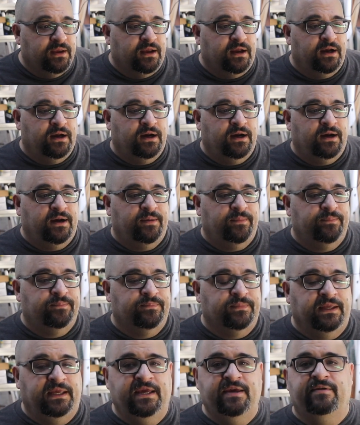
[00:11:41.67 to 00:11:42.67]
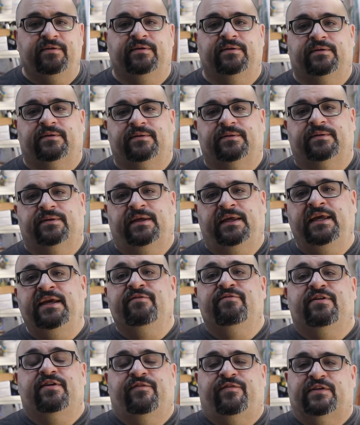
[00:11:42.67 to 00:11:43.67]
Um, e
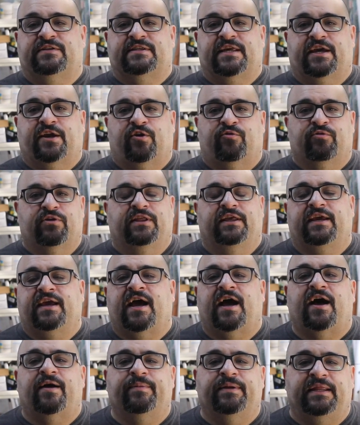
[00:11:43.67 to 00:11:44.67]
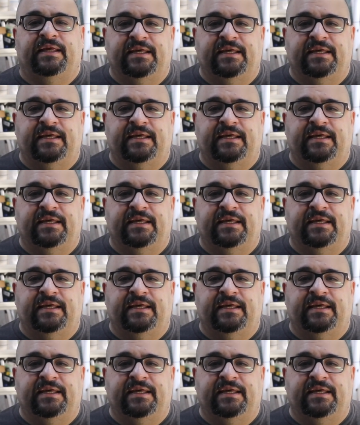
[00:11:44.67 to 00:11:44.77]
even if it's like a really common,